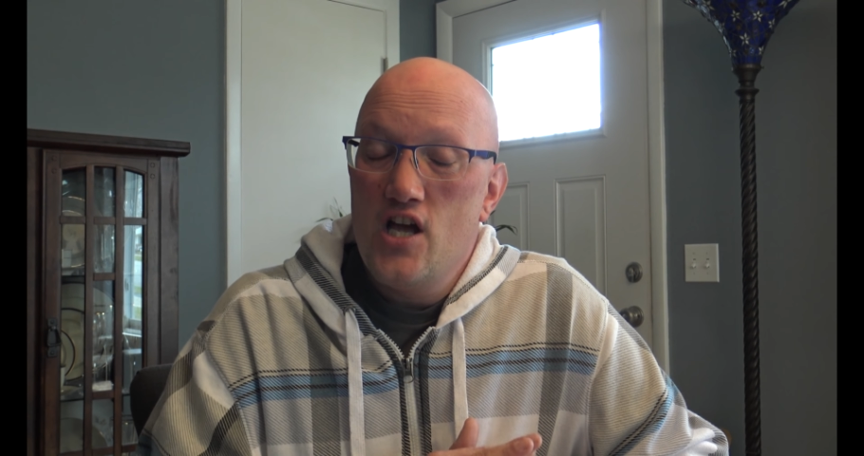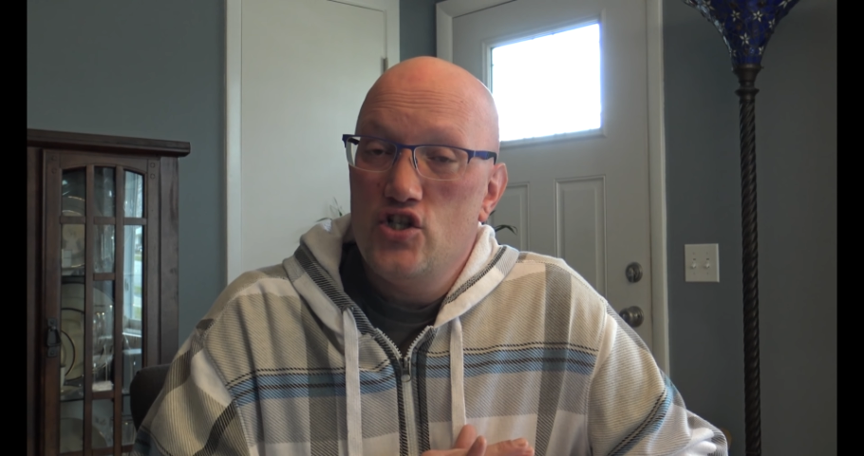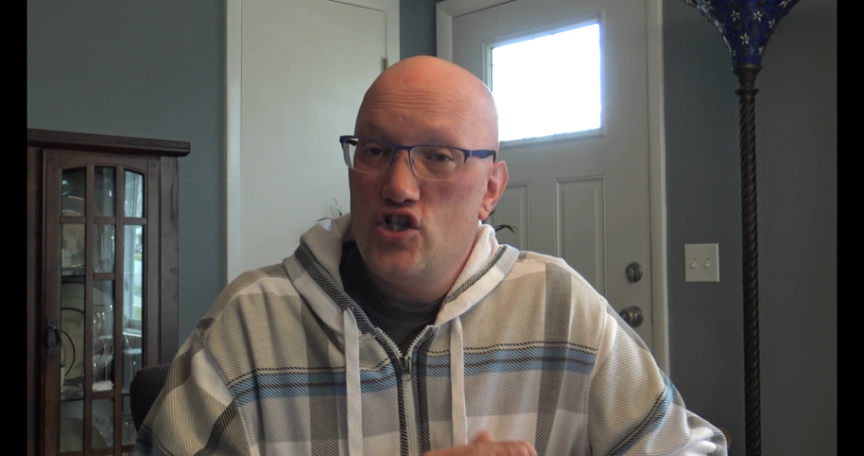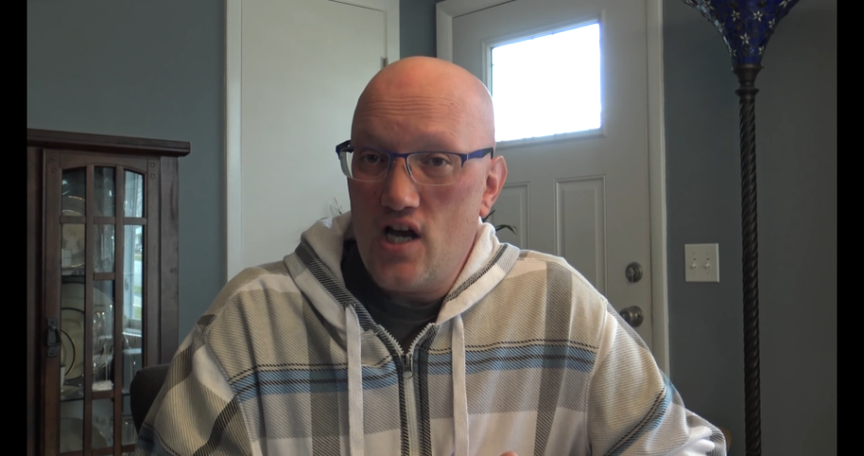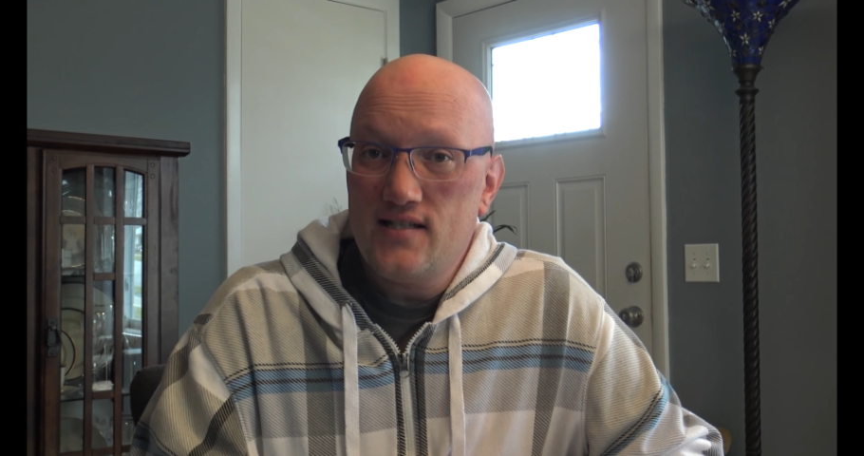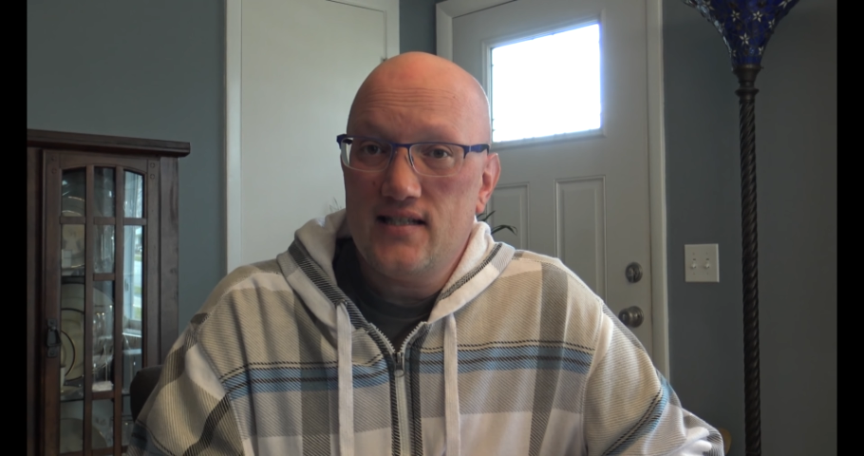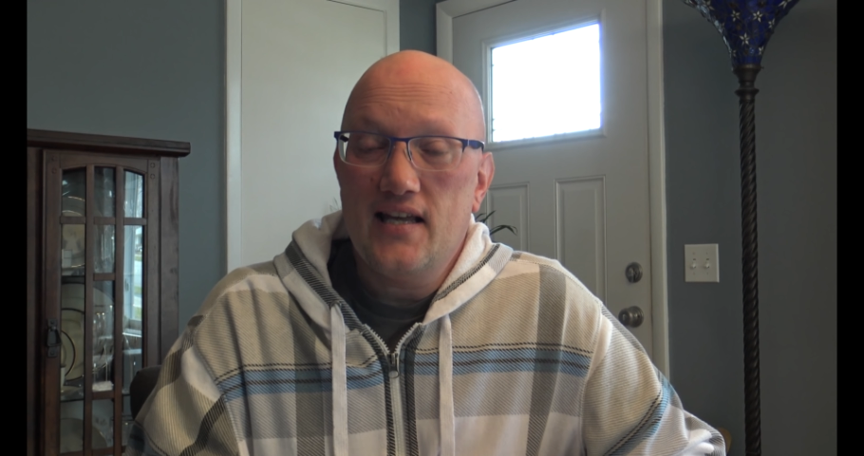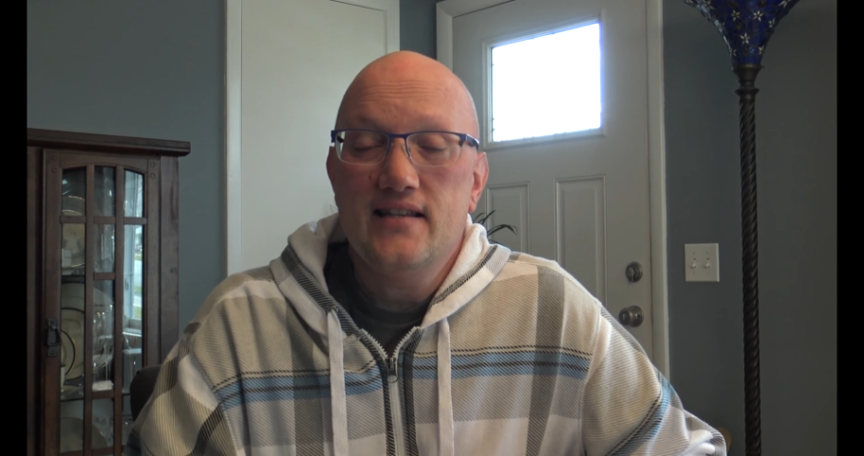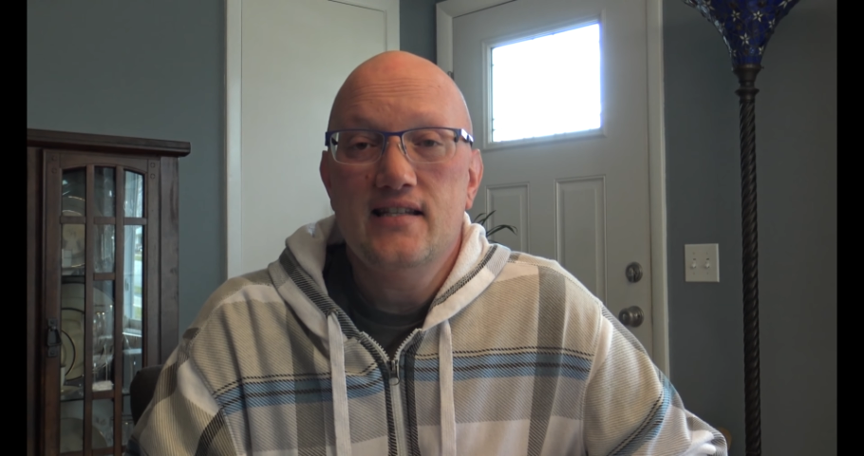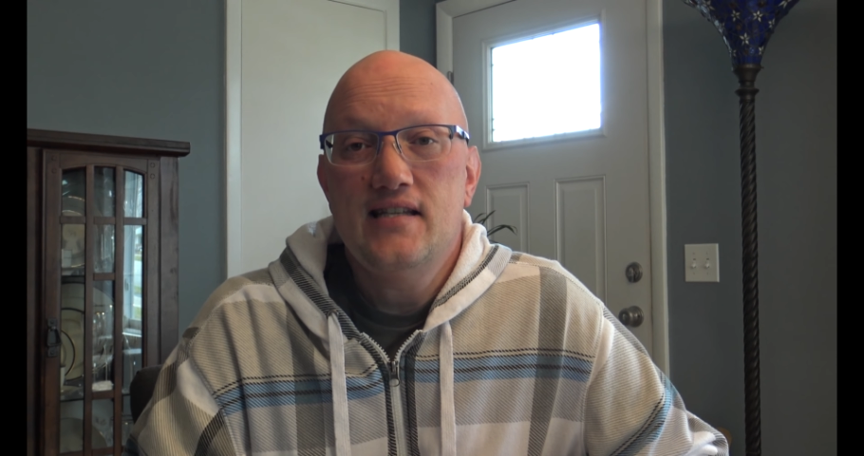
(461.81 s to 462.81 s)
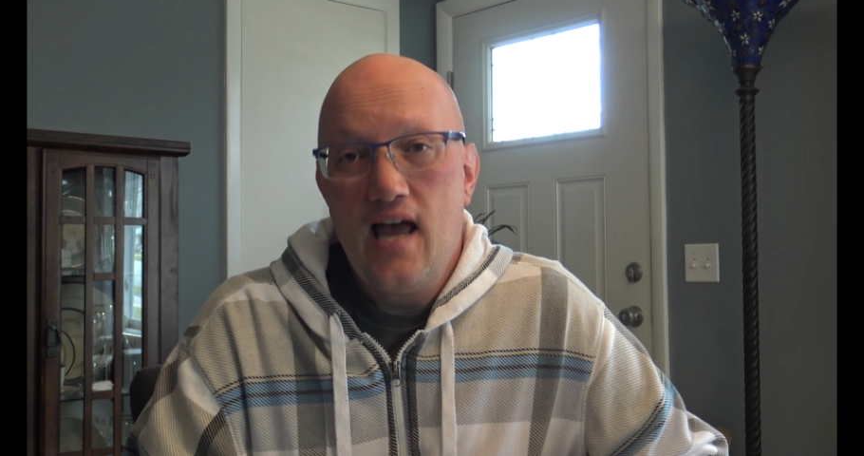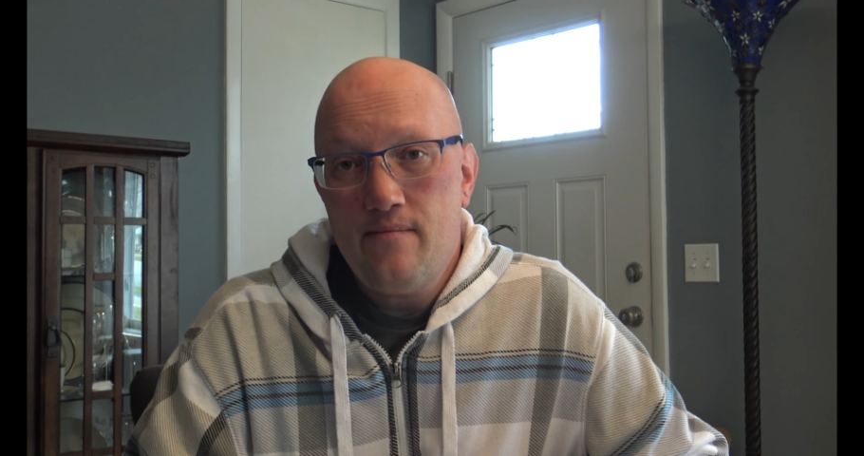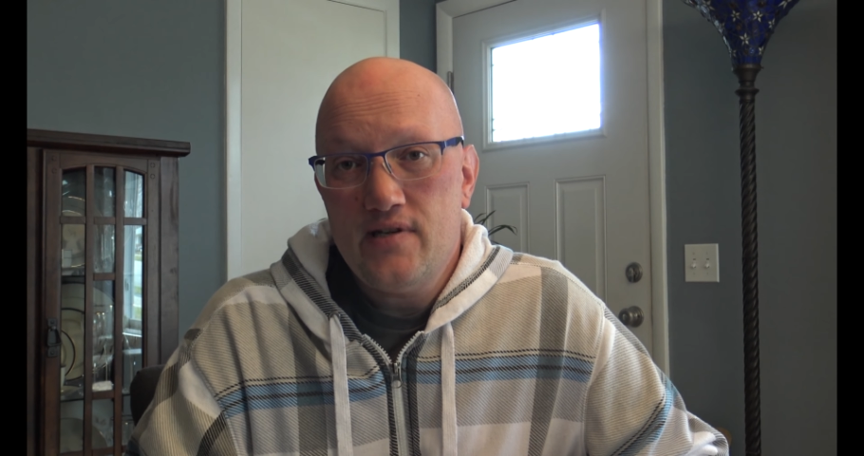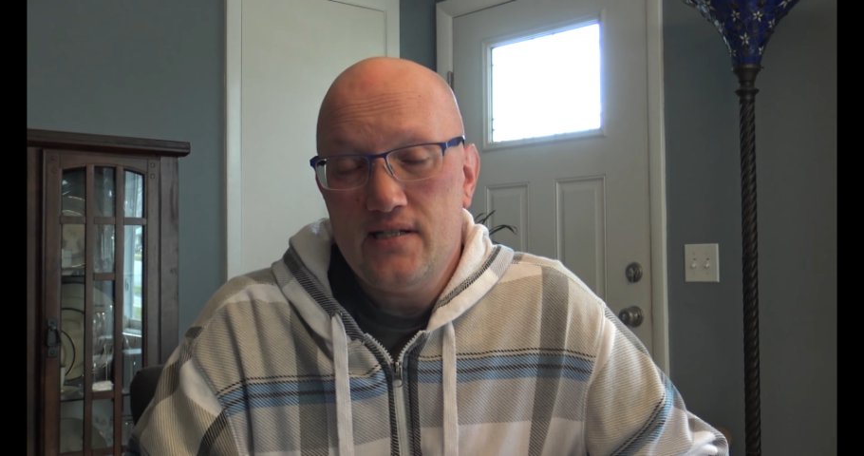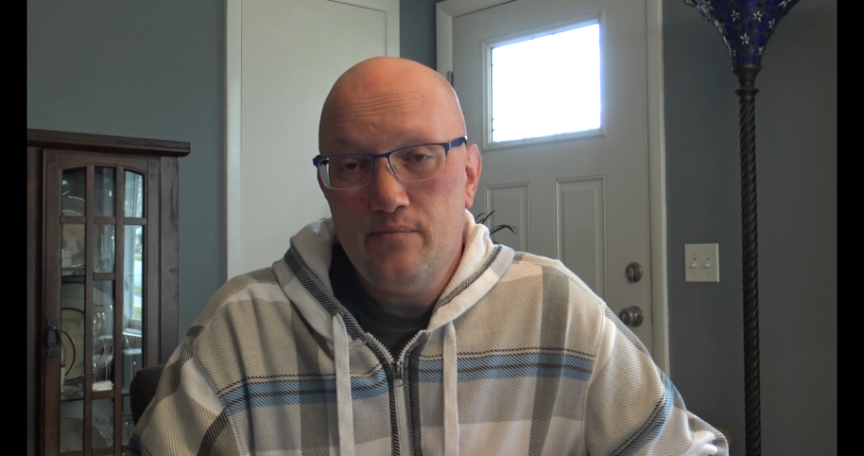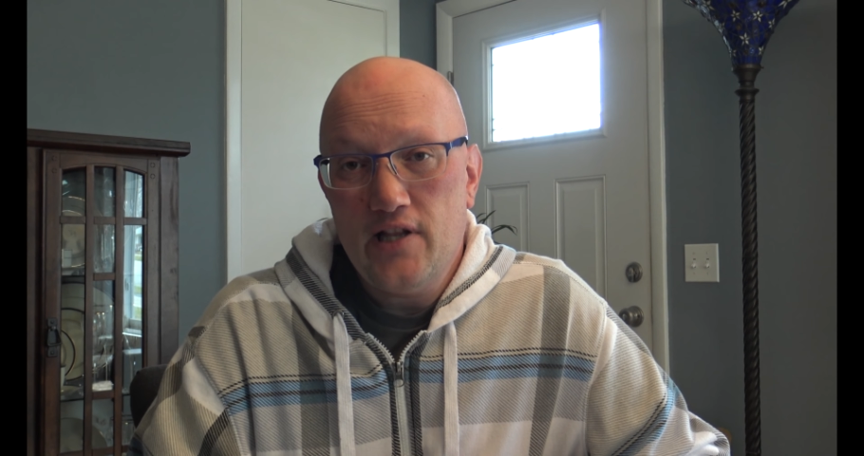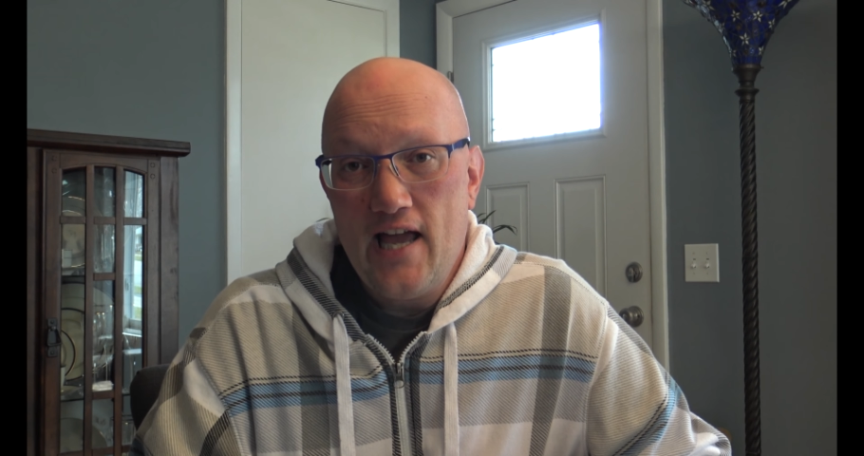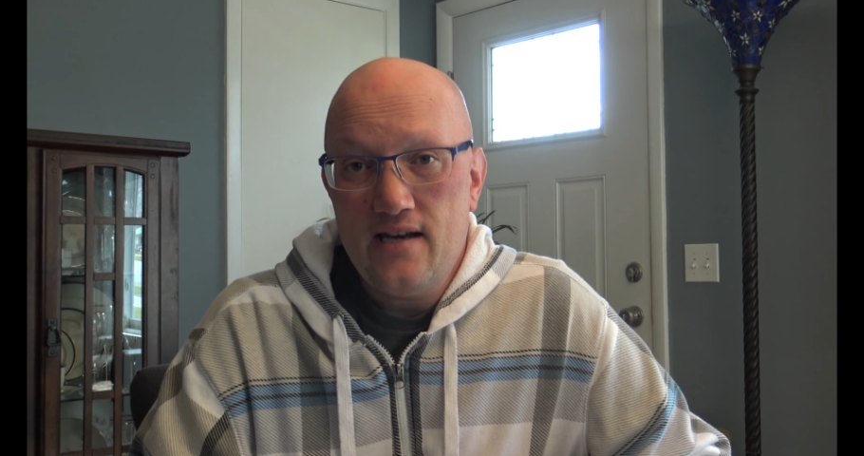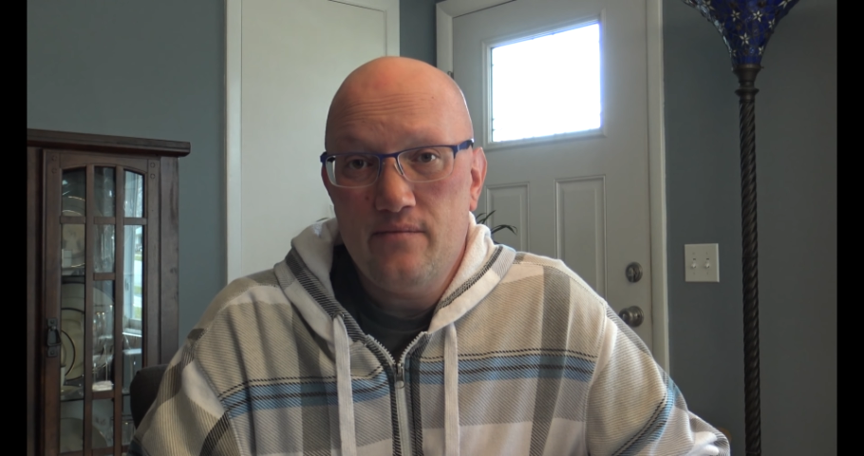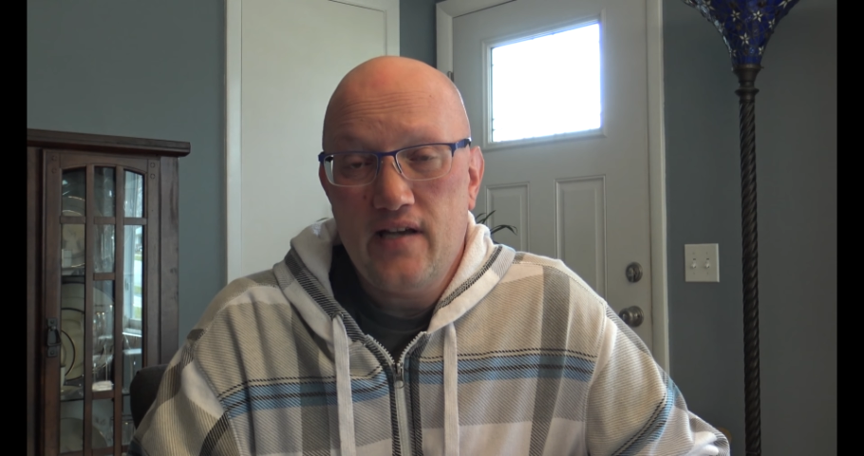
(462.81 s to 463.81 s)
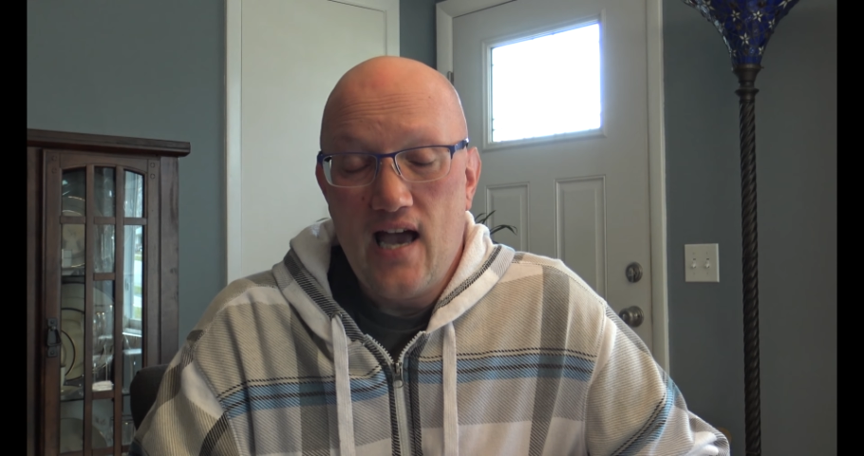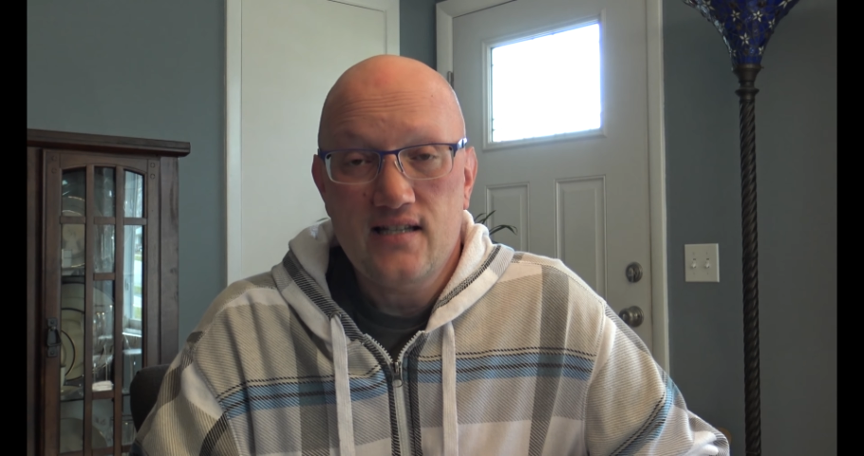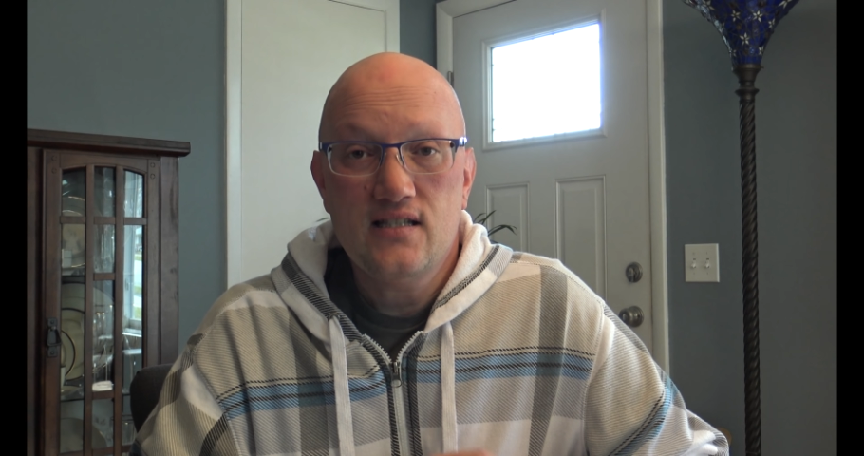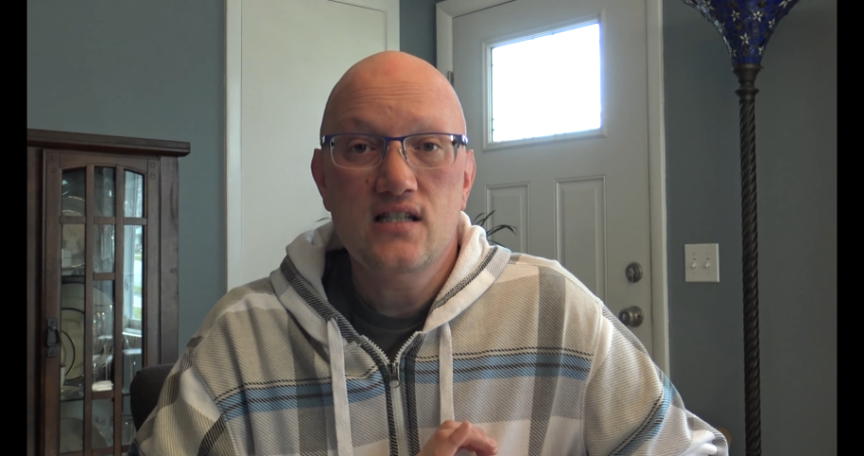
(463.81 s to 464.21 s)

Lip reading: just like the Diamond and Platinum guests,